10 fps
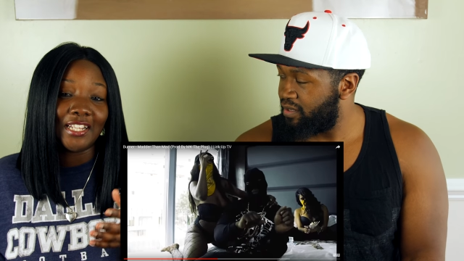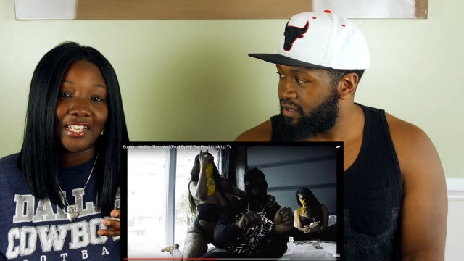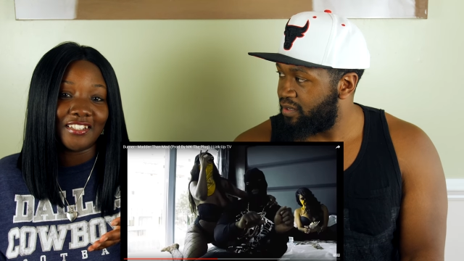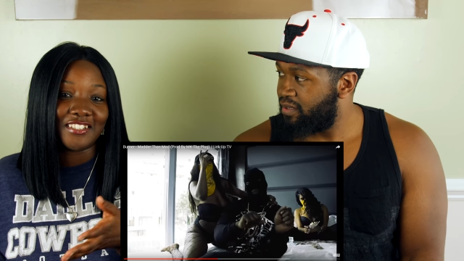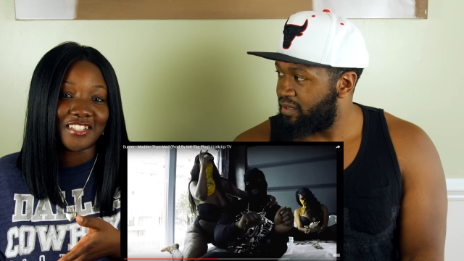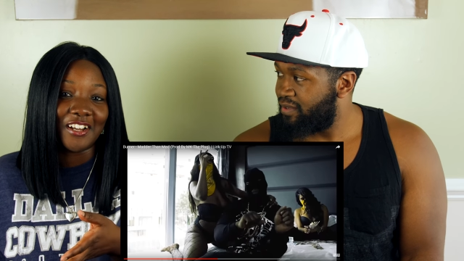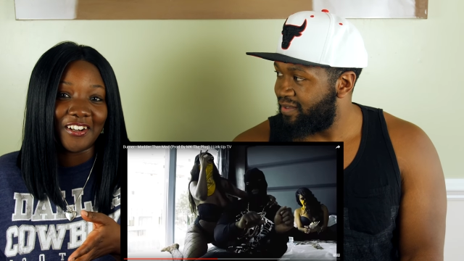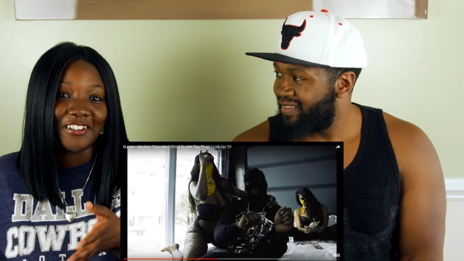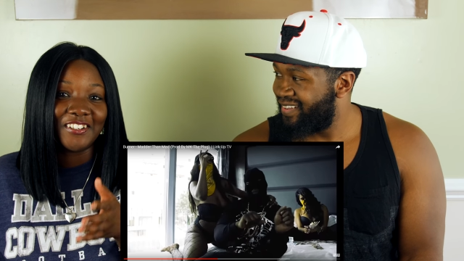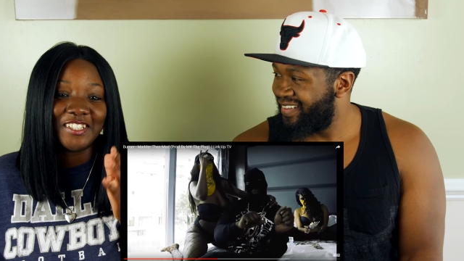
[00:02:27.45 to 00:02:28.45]
Speaker 1: I like the
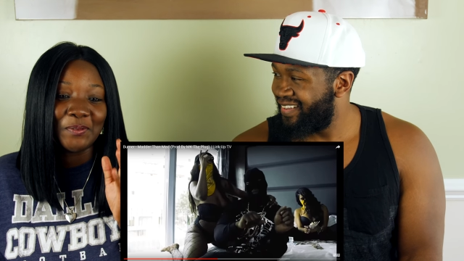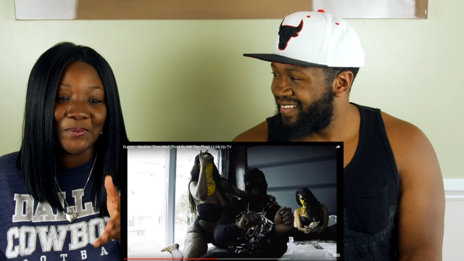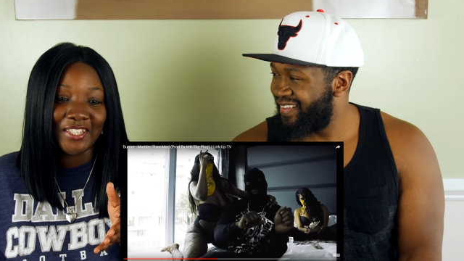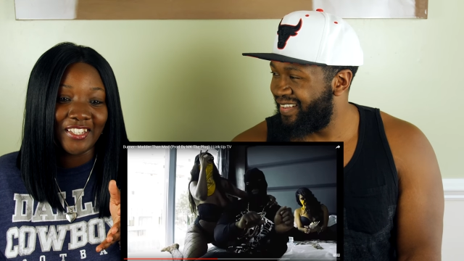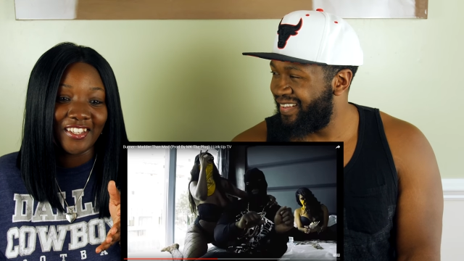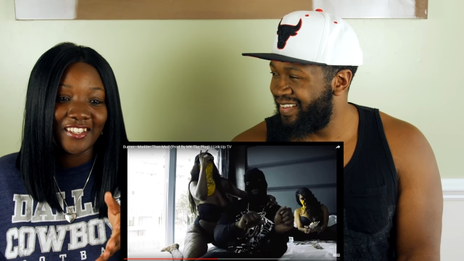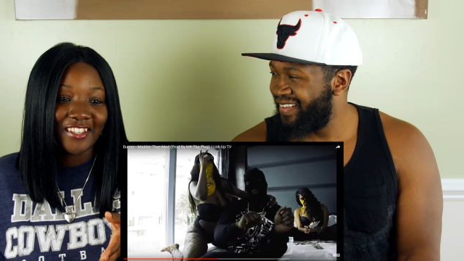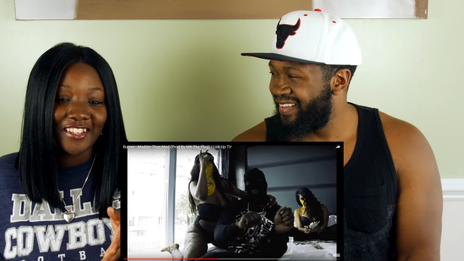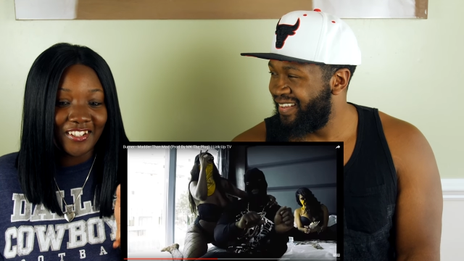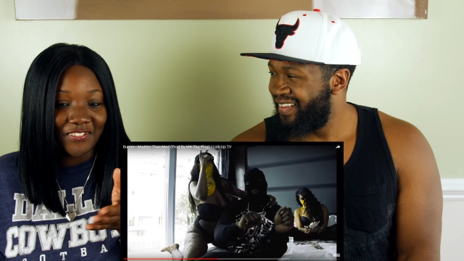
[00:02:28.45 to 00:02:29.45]
song, the beat,
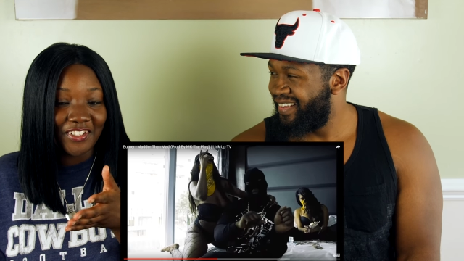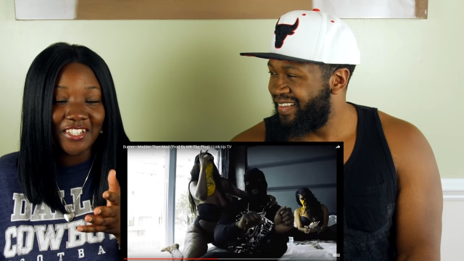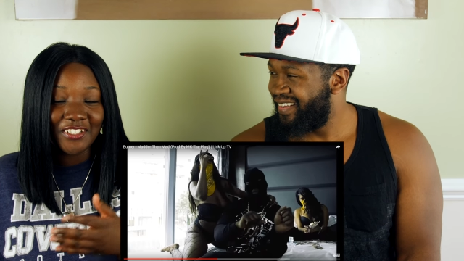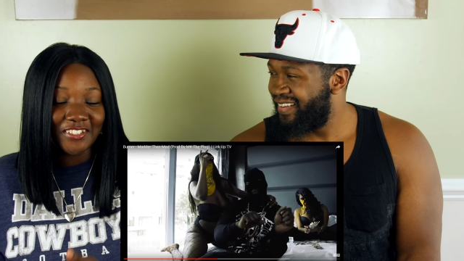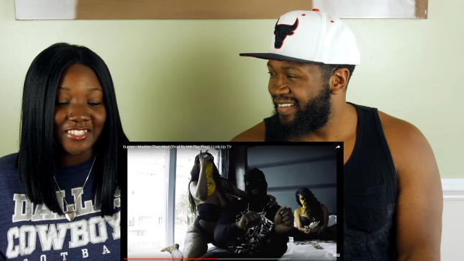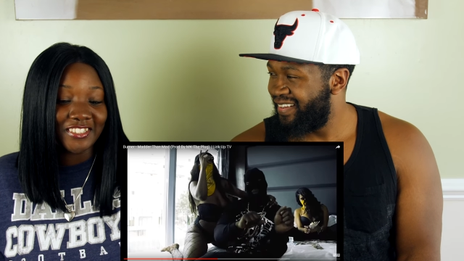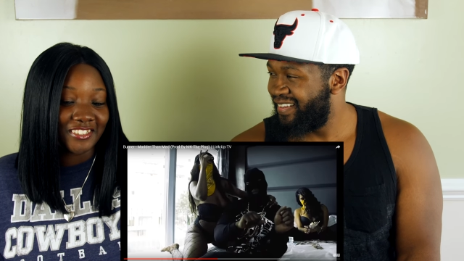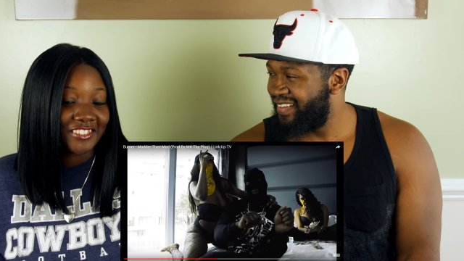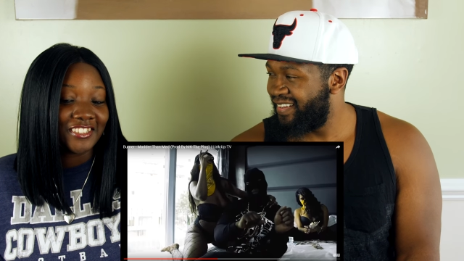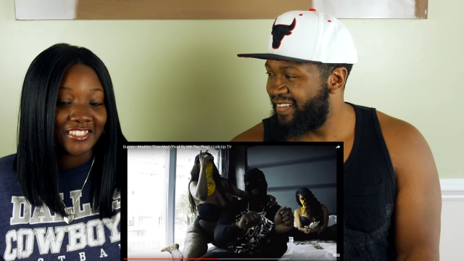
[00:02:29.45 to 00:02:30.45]
the video is
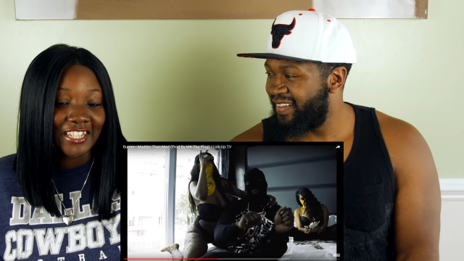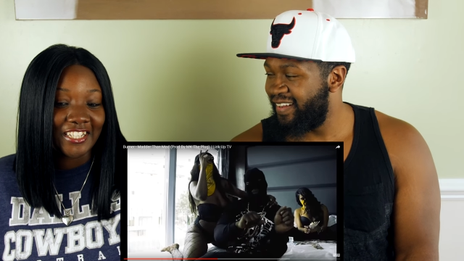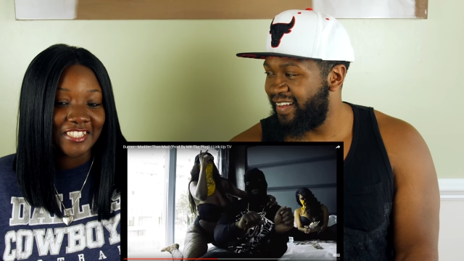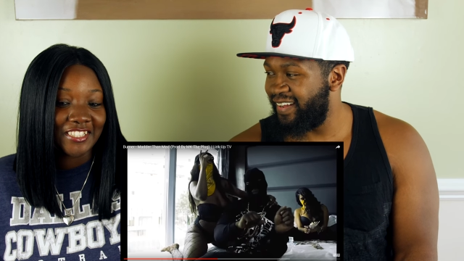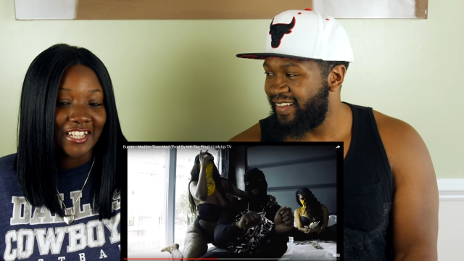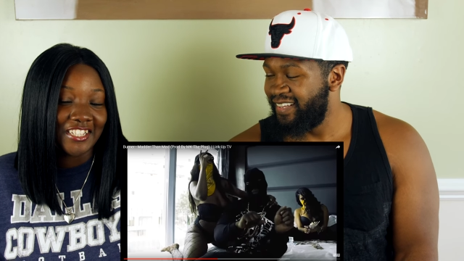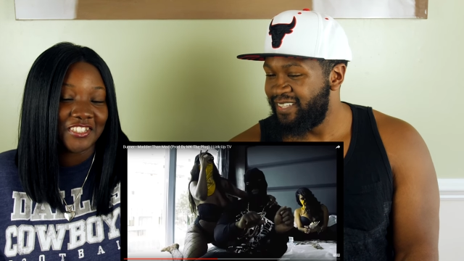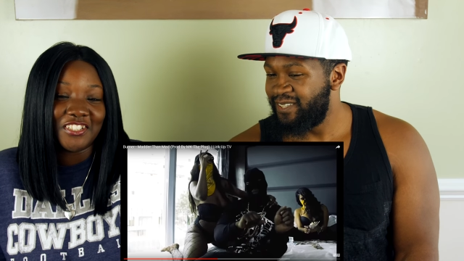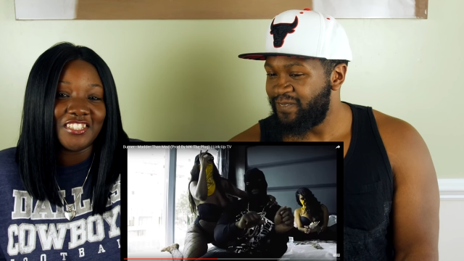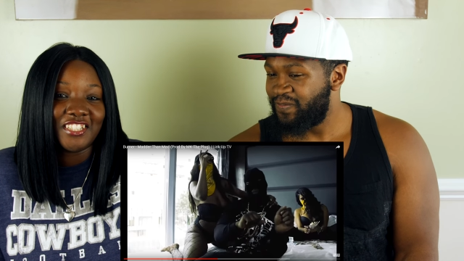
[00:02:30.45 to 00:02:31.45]
is nice. I just don't
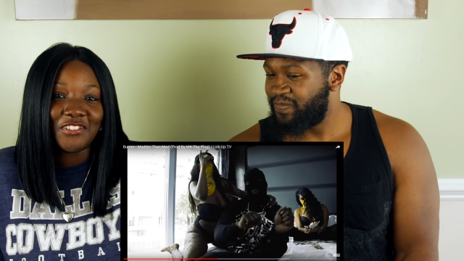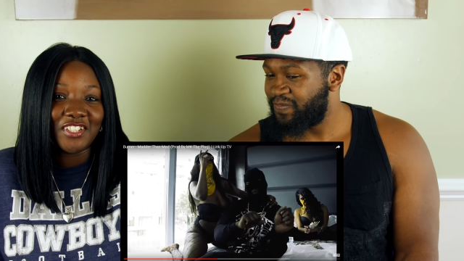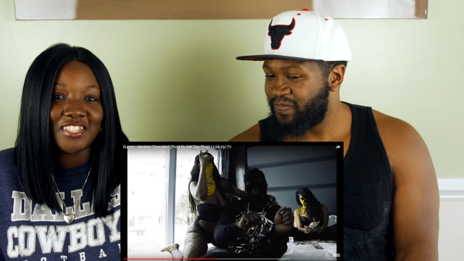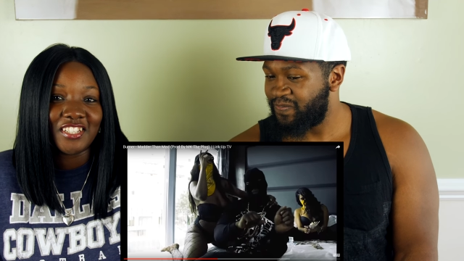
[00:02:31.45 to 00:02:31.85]
understand what he's